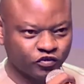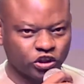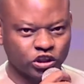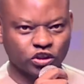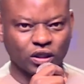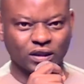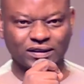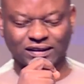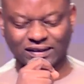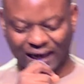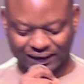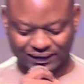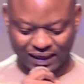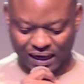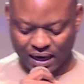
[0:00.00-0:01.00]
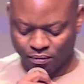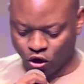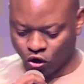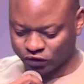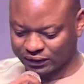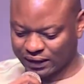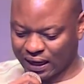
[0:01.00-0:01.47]
Jesus,
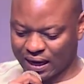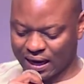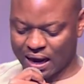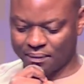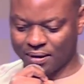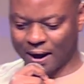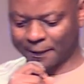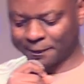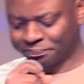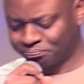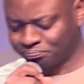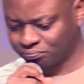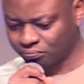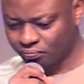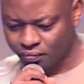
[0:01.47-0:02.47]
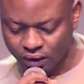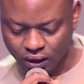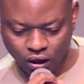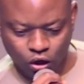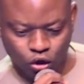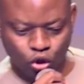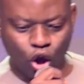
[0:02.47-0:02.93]
satelebo sakaya.
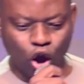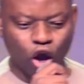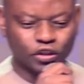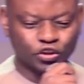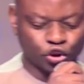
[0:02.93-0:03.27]
Lord,